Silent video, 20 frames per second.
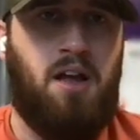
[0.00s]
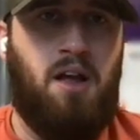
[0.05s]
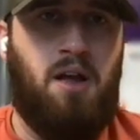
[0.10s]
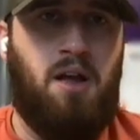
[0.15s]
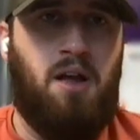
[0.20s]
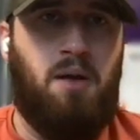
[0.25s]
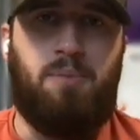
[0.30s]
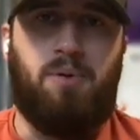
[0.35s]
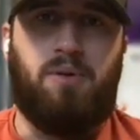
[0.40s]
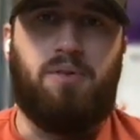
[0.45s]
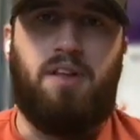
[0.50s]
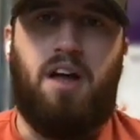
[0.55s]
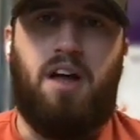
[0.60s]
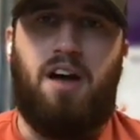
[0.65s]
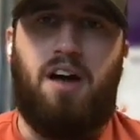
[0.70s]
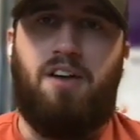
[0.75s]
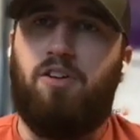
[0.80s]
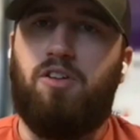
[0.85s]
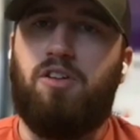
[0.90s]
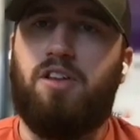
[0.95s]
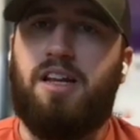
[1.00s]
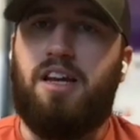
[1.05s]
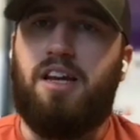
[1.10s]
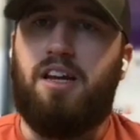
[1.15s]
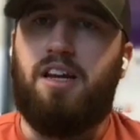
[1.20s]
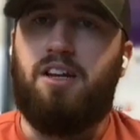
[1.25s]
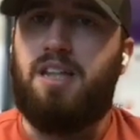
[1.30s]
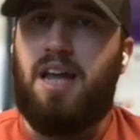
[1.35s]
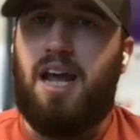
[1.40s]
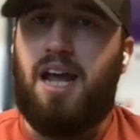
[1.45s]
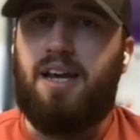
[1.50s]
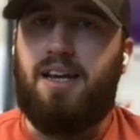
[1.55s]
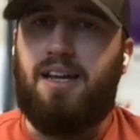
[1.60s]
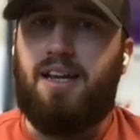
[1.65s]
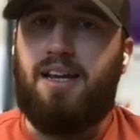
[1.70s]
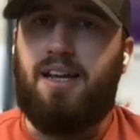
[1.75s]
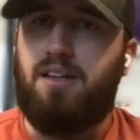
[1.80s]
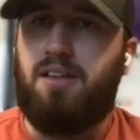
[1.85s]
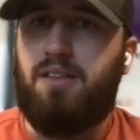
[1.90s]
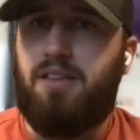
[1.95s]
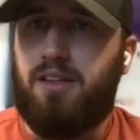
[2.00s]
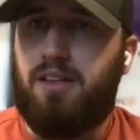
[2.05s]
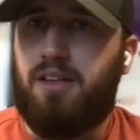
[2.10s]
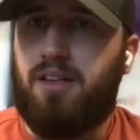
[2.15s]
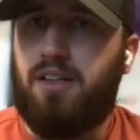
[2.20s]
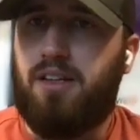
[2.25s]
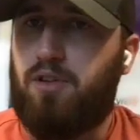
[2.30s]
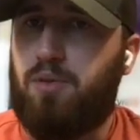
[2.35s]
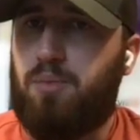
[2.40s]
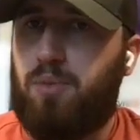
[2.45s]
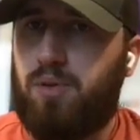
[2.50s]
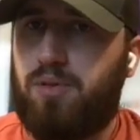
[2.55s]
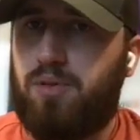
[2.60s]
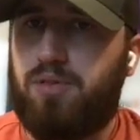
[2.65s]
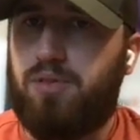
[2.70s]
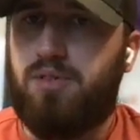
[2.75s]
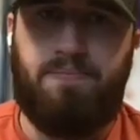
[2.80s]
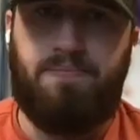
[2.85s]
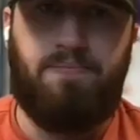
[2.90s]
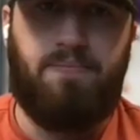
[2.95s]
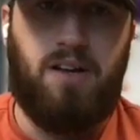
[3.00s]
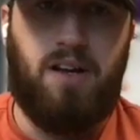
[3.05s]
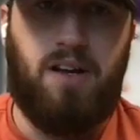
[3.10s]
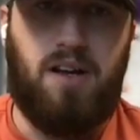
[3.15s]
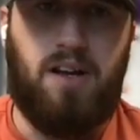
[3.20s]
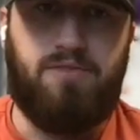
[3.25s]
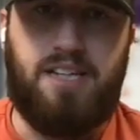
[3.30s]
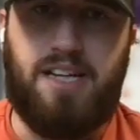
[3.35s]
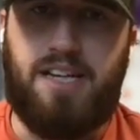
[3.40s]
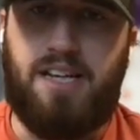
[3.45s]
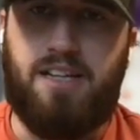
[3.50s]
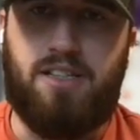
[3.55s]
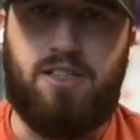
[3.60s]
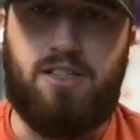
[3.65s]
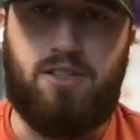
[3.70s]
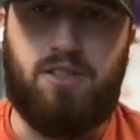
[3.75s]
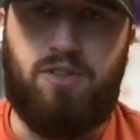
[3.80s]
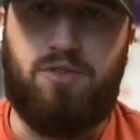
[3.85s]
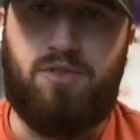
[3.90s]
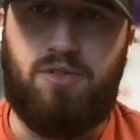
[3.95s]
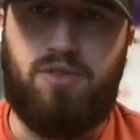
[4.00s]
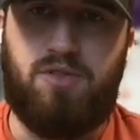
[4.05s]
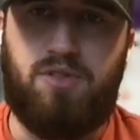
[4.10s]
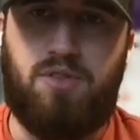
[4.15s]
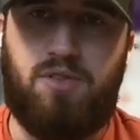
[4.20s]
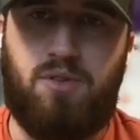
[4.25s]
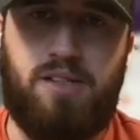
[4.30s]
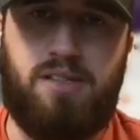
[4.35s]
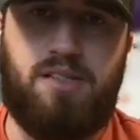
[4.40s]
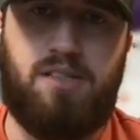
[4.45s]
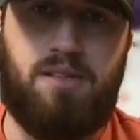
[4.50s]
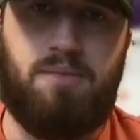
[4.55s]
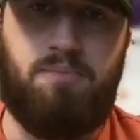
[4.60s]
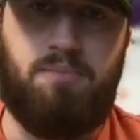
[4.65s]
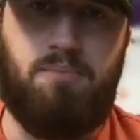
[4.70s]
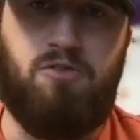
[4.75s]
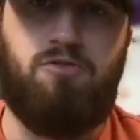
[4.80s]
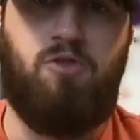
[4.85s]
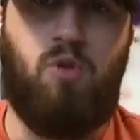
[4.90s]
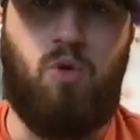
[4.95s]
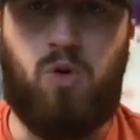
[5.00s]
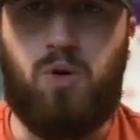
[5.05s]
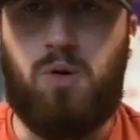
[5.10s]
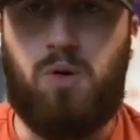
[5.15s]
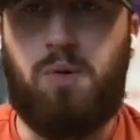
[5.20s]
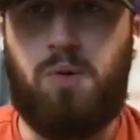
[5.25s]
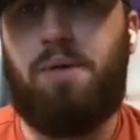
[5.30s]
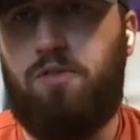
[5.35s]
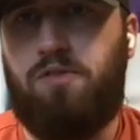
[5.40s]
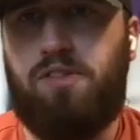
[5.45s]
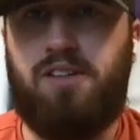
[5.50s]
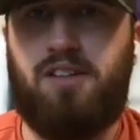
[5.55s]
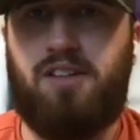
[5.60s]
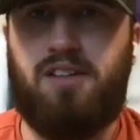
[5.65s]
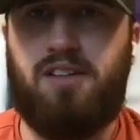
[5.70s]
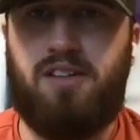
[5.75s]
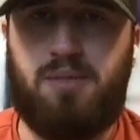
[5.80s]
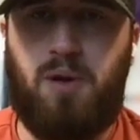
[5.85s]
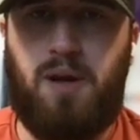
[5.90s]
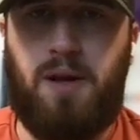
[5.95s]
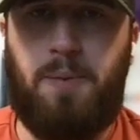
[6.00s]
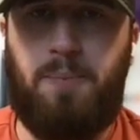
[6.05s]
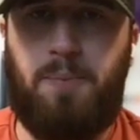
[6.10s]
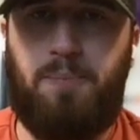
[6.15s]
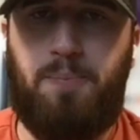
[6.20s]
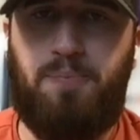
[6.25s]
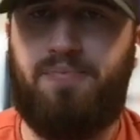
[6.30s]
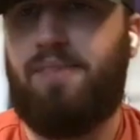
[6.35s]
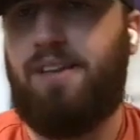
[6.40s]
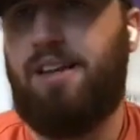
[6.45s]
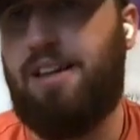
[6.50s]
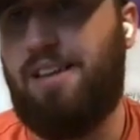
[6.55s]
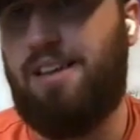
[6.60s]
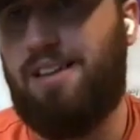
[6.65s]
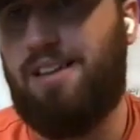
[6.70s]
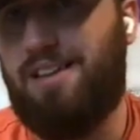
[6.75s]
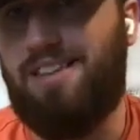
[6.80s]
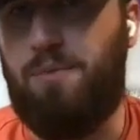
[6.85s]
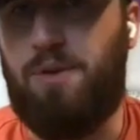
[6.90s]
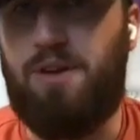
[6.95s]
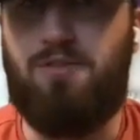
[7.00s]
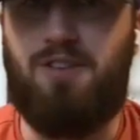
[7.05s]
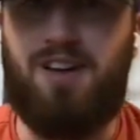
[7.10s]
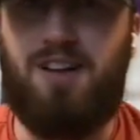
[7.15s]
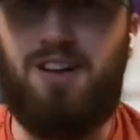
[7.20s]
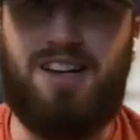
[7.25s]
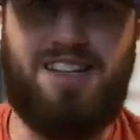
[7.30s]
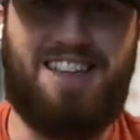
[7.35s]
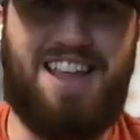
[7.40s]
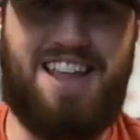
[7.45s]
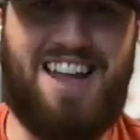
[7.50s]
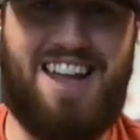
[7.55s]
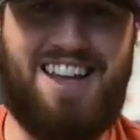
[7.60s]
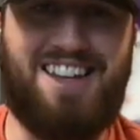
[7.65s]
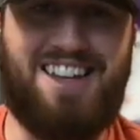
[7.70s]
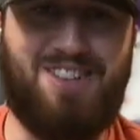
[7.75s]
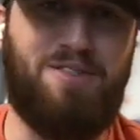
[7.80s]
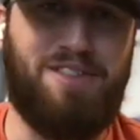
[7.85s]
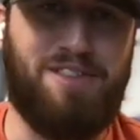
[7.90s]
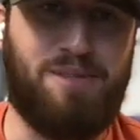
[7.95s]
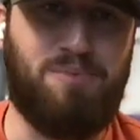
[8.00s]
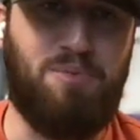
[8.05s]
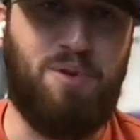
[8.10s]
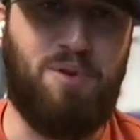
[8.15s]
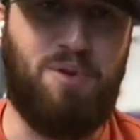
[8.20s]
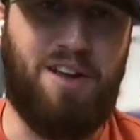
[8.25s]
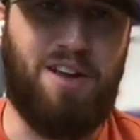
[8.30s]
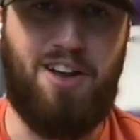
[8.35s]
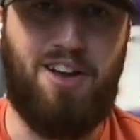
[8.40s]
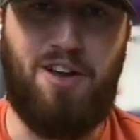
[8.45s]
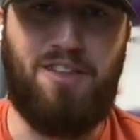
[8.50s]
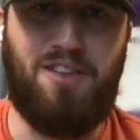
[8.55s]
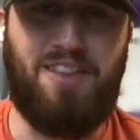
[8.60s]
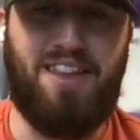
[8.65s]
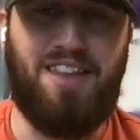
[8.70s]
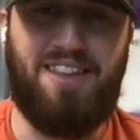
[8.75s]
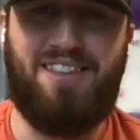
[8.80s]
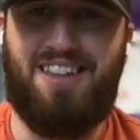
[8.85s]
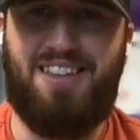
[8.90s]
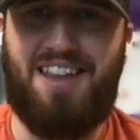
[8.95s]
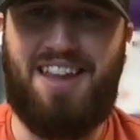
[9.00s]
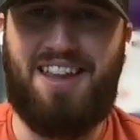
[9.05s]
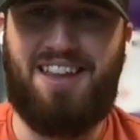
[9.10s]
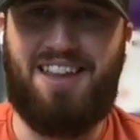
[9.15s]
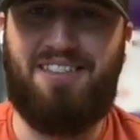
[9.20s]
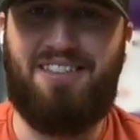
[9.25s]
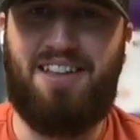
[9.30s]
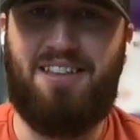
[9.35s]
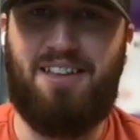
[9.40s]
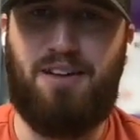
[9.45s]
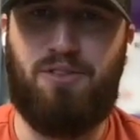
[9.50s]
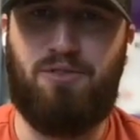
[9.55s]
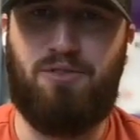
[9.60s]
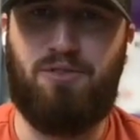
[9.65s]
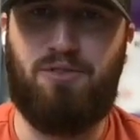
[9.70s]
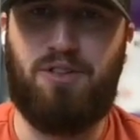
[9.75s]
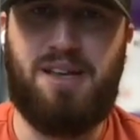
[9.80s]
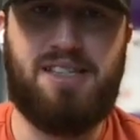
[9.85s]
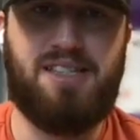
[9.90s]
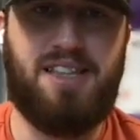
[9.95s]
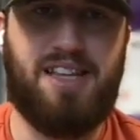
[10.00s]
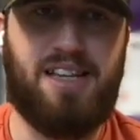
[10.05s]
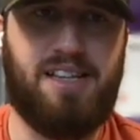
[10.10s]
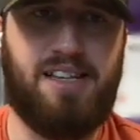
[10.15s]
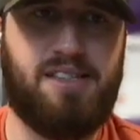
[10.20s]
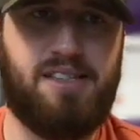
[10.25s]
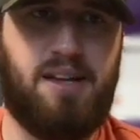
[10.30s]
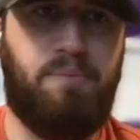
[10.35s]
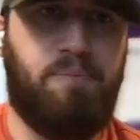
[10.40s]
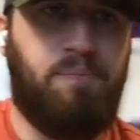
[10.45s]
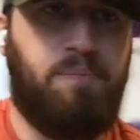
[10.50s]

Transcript: people not fully understanding the deliverables of tickets or user stories before we move into the sprint. Then we run into that during the sprint, and that'll really mess things up.